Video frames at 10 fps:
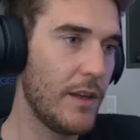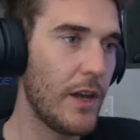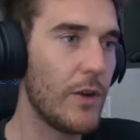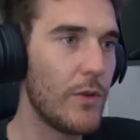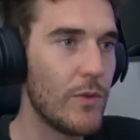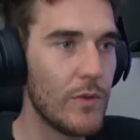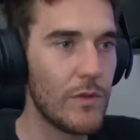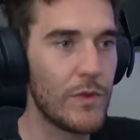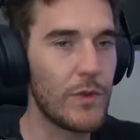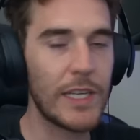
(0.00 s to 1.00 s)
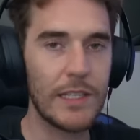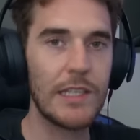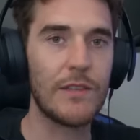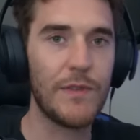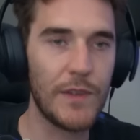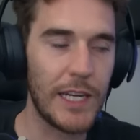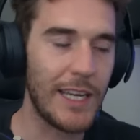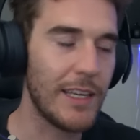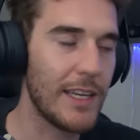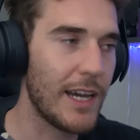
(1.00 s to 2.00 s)
Now, for the rest of this
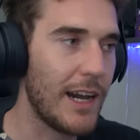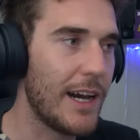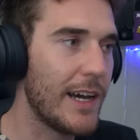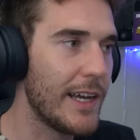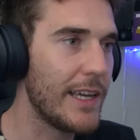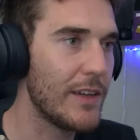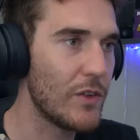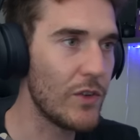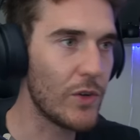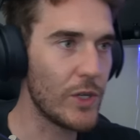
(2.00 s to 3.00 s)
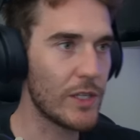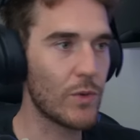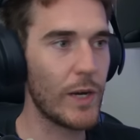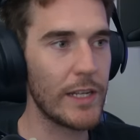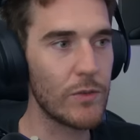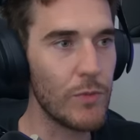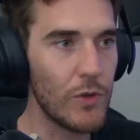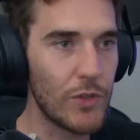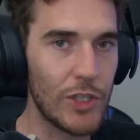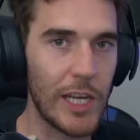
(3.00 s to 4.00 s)
flight, I had noticed Juan's
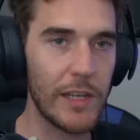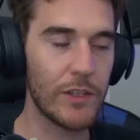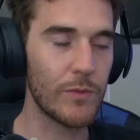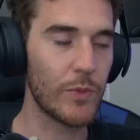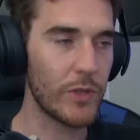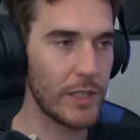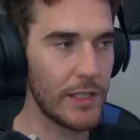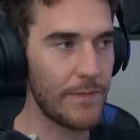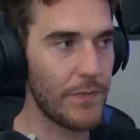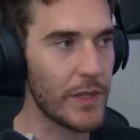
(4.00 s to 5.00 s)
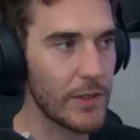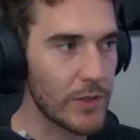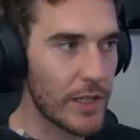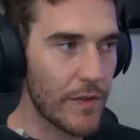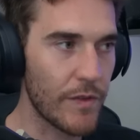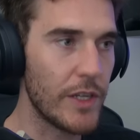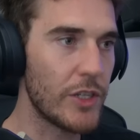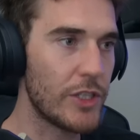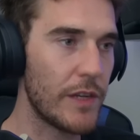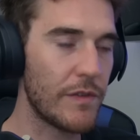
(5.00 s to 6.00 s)
mood changed completely. There was definitely a
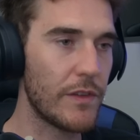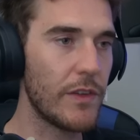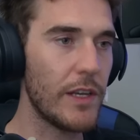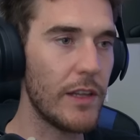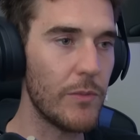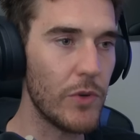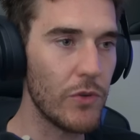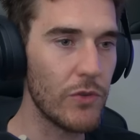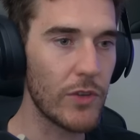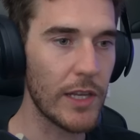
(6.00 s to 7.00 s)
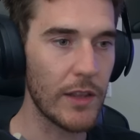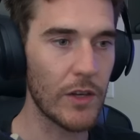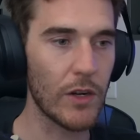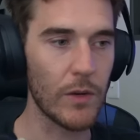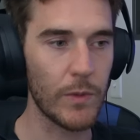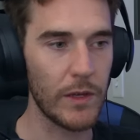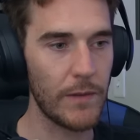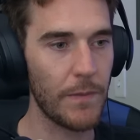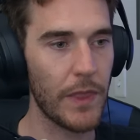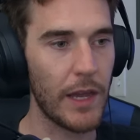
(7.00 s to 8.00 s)
shift in the mood in the
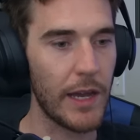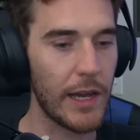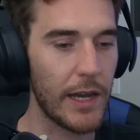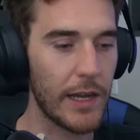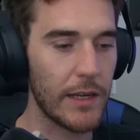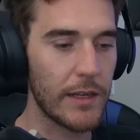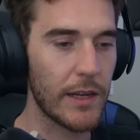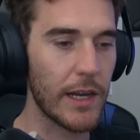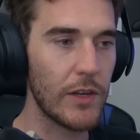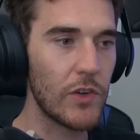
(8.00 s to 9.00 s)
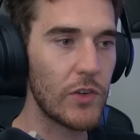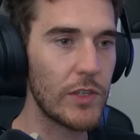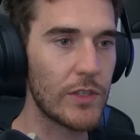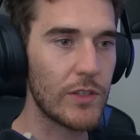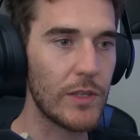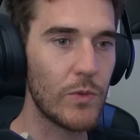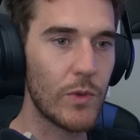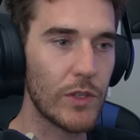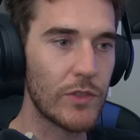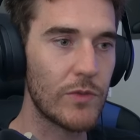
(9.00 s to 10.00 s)
cockpit, and I noticed that he
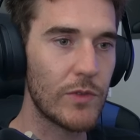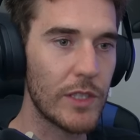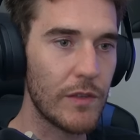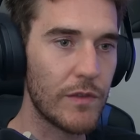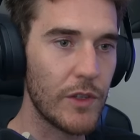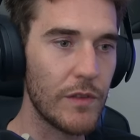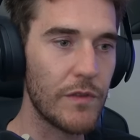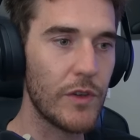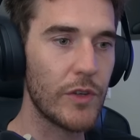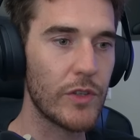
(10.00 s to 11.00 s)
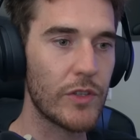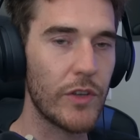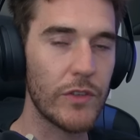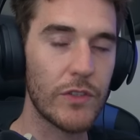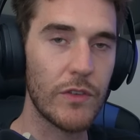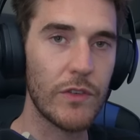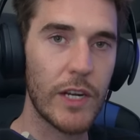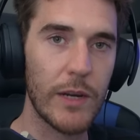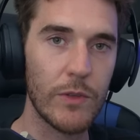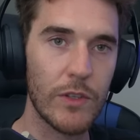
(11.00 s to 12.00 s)
wasn't really fully focused on the stuff that
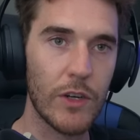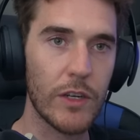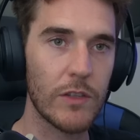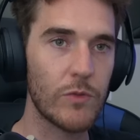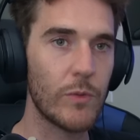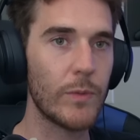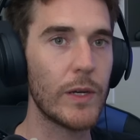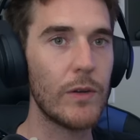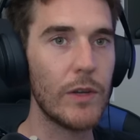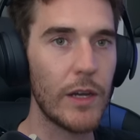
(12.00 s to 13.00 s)
I was talking to him about